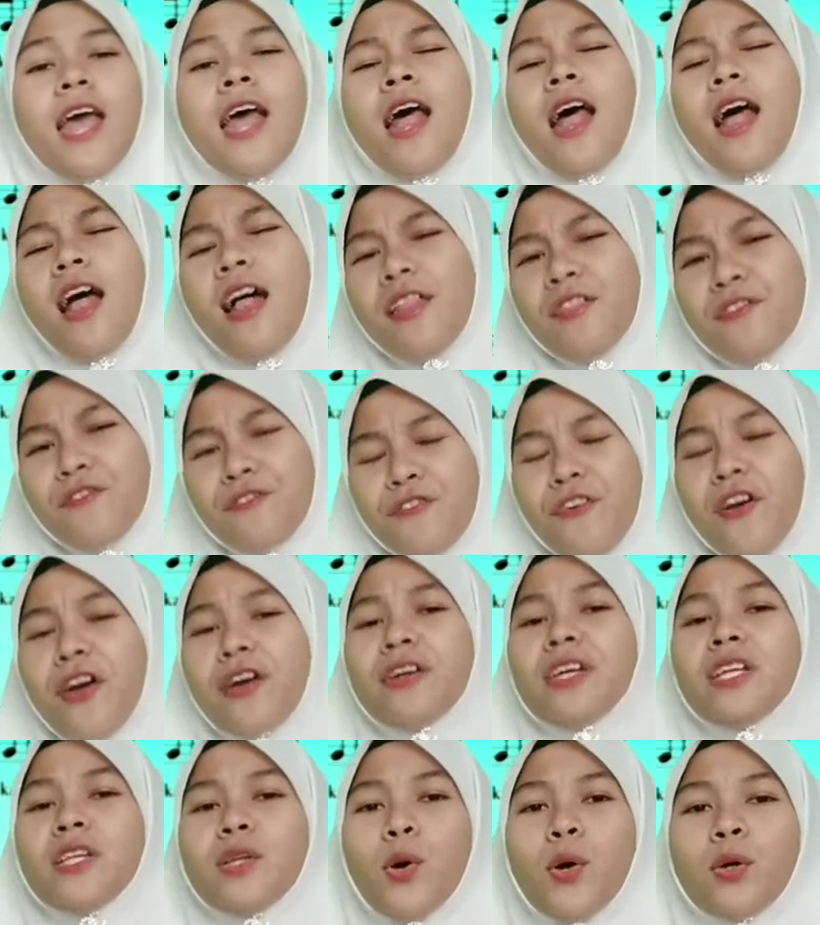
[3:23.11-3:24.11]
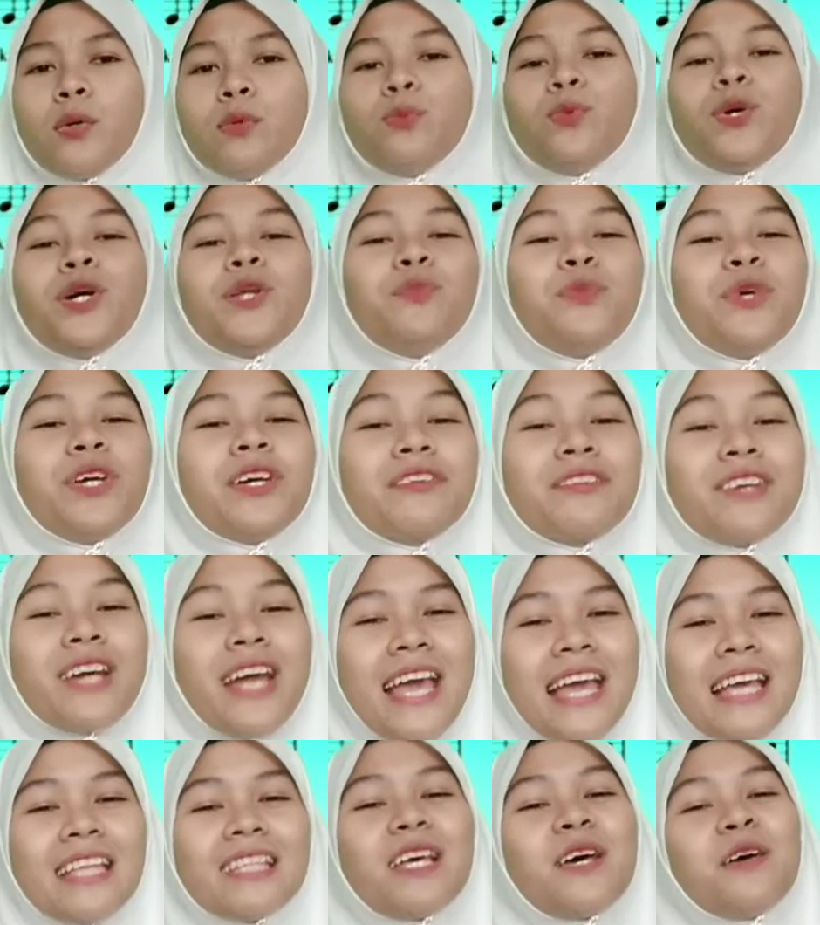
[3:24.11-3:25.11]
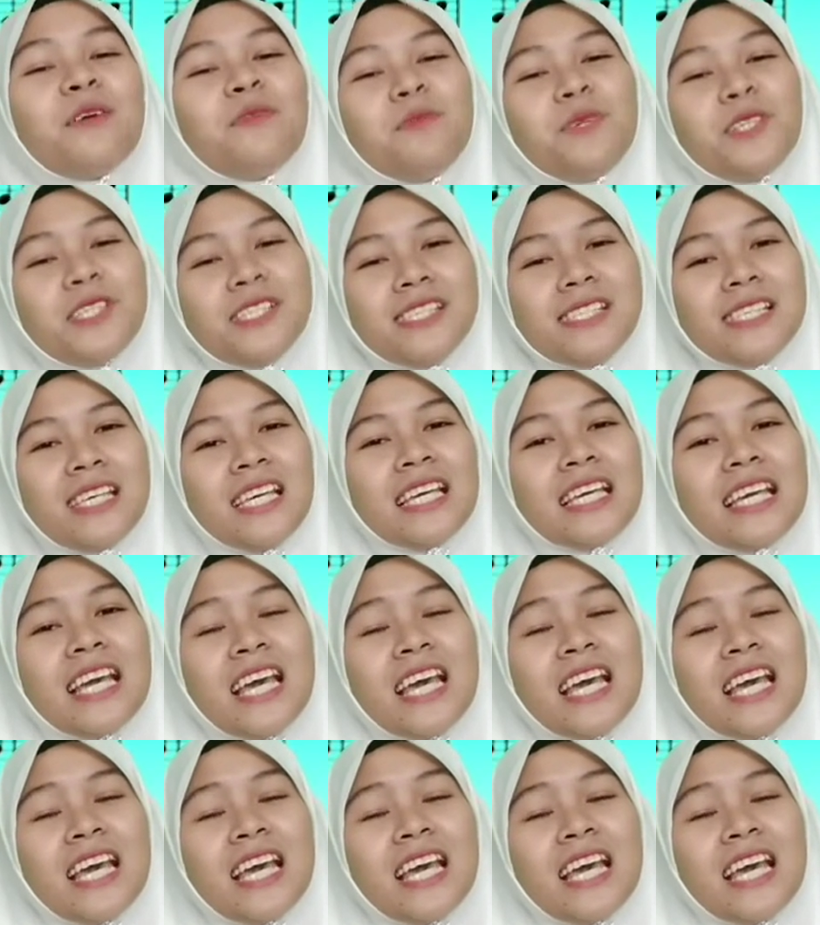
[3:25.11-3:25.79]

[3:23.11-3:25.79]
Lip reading: and very known when we create music.